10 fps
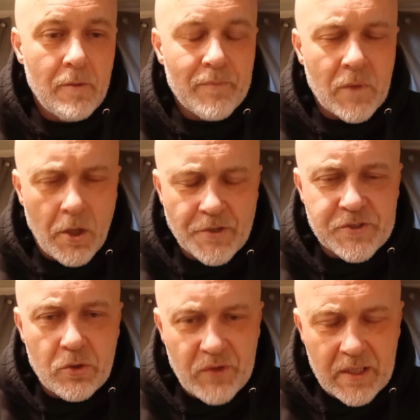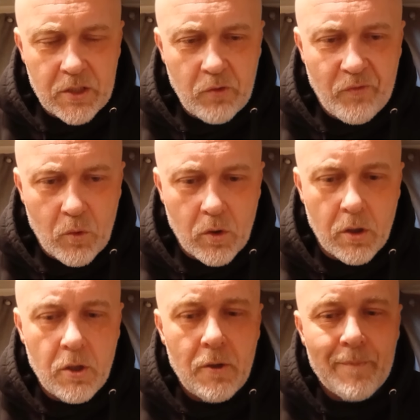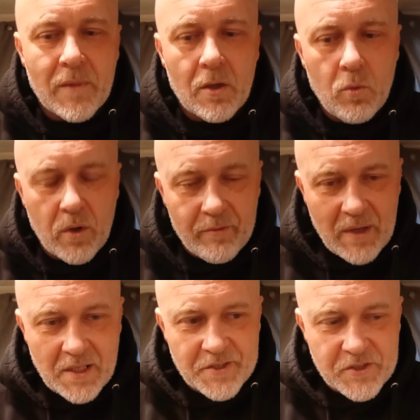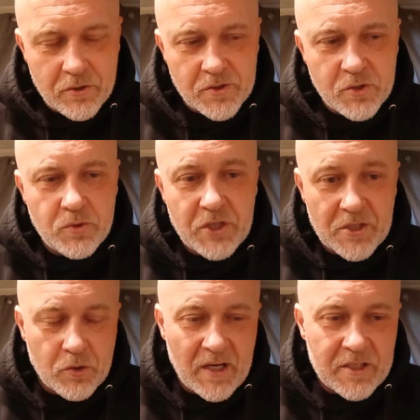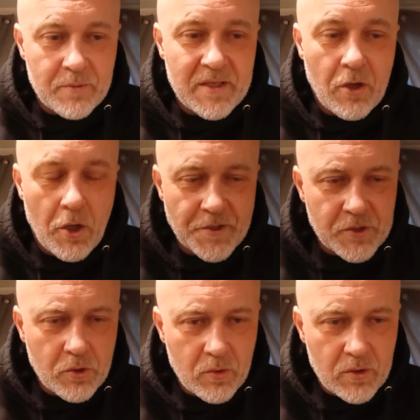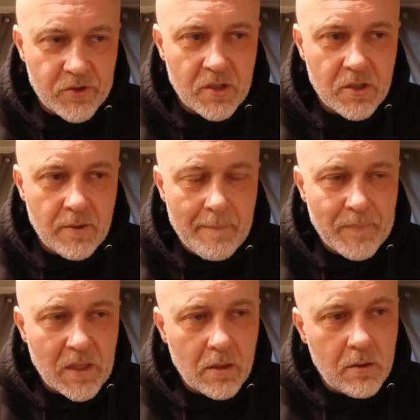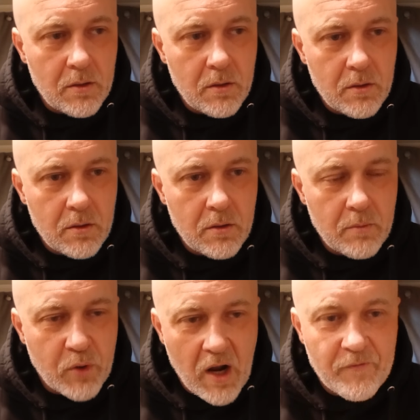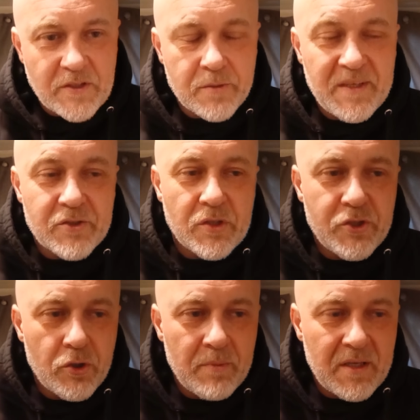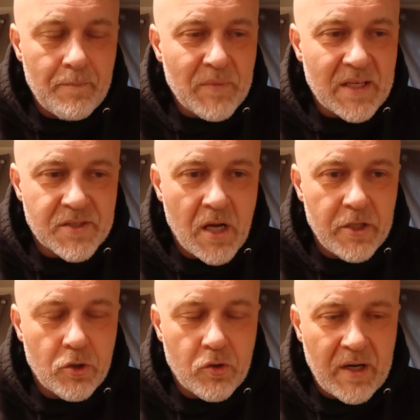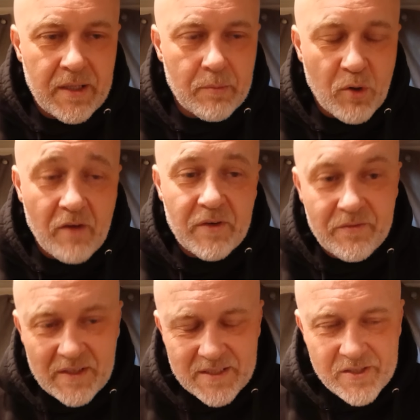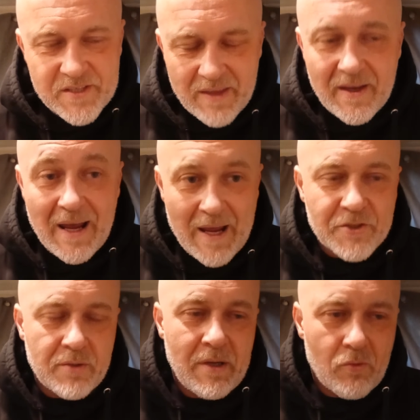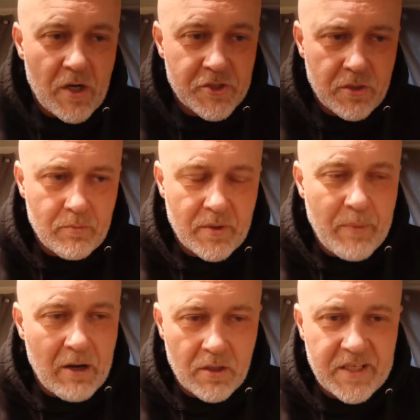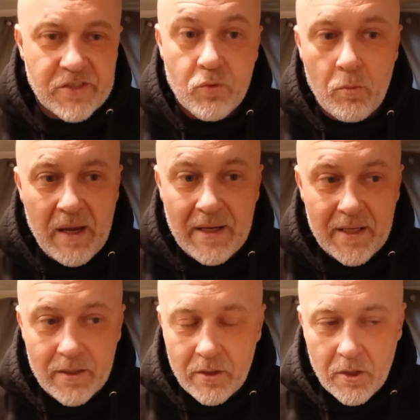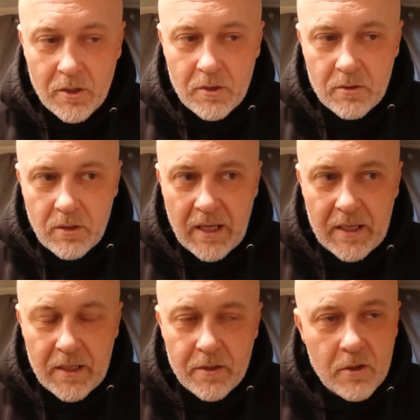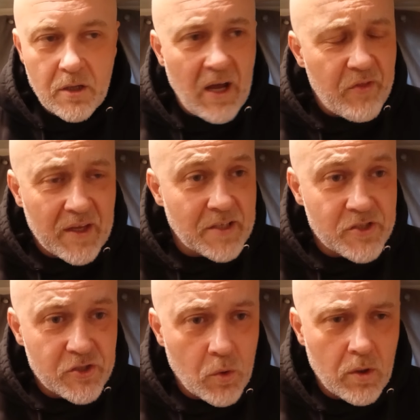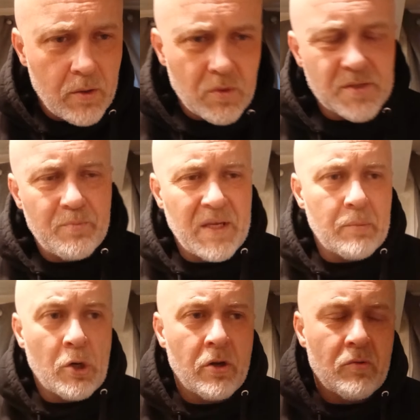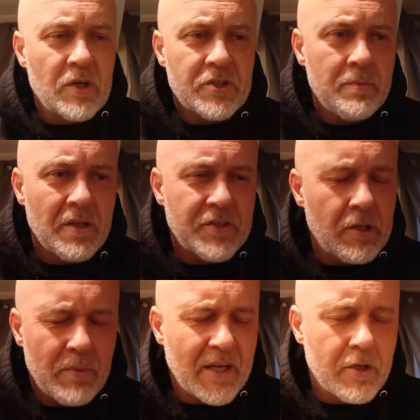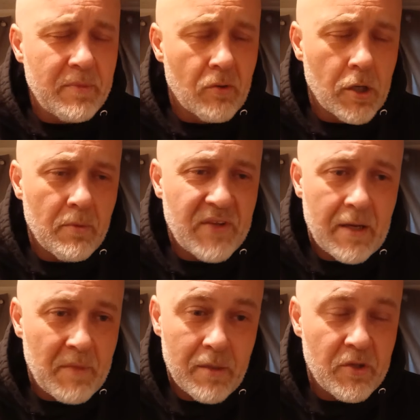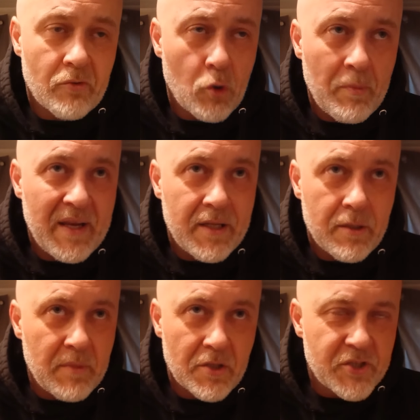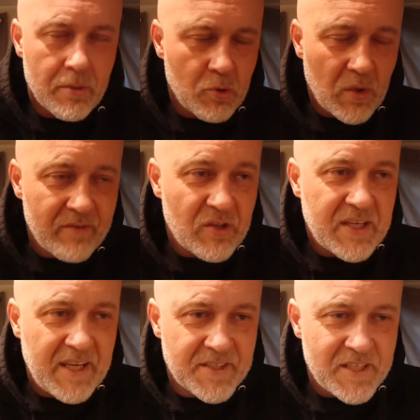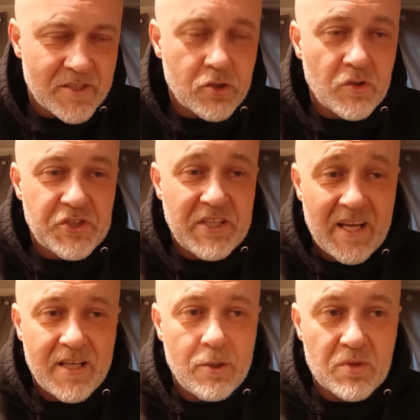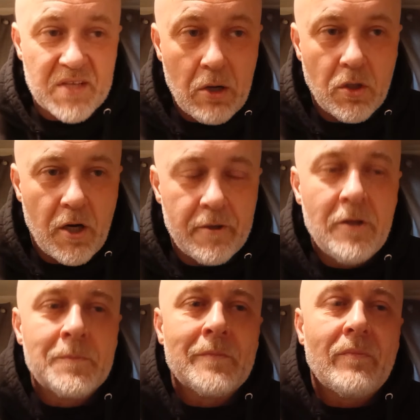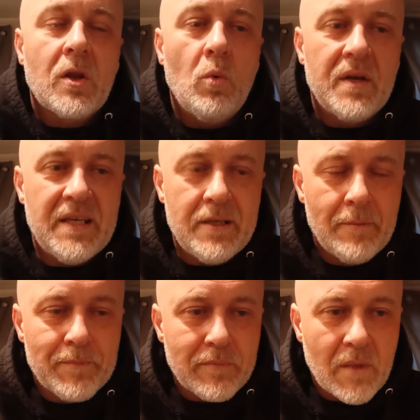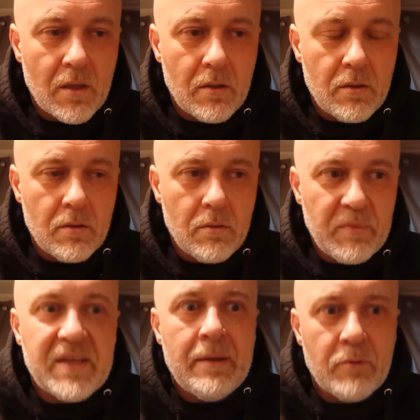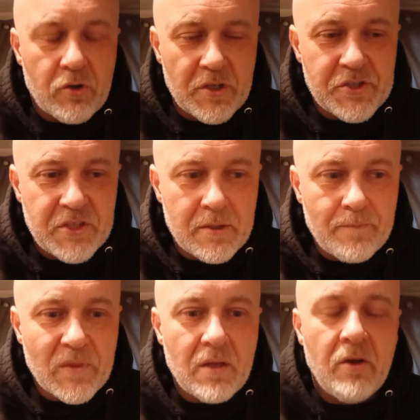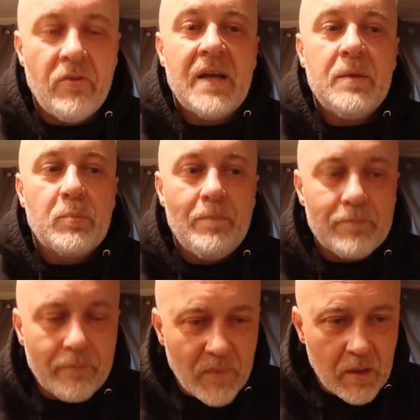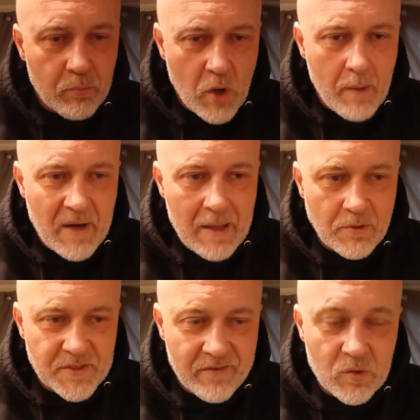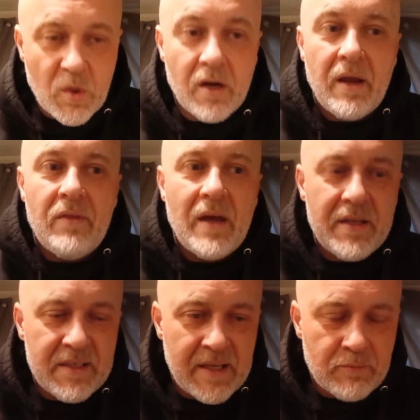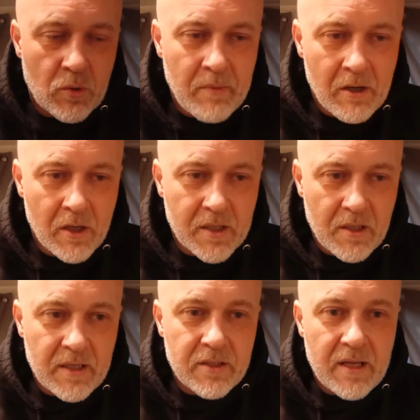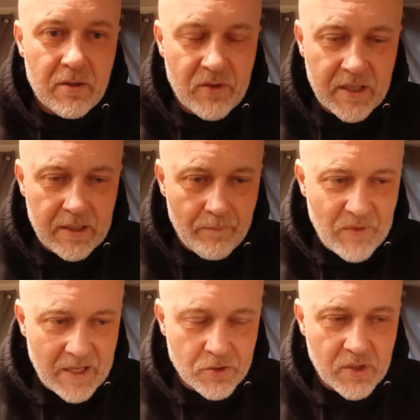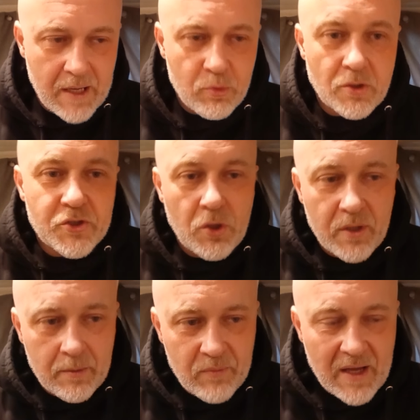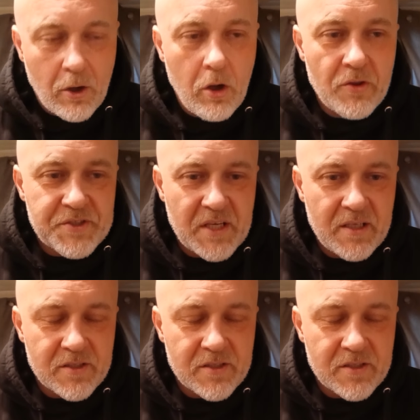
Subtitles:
also, thank you for one of my listeners who just corrected me. Also, the prophet Dmitry Duduman is not a Ukrainian prophet. If I did say that, I actually meant Russian, but apparently he's Romanian. And I think his story was being part of the Russian military, but I be wrong about that. It might have been the Romanian military. But whatever the case is, Christianity was outlawed when he became a Christian. And then he brought Bibles everywhere. And then he came to America, and the angel Gabriel showed him that all the cities,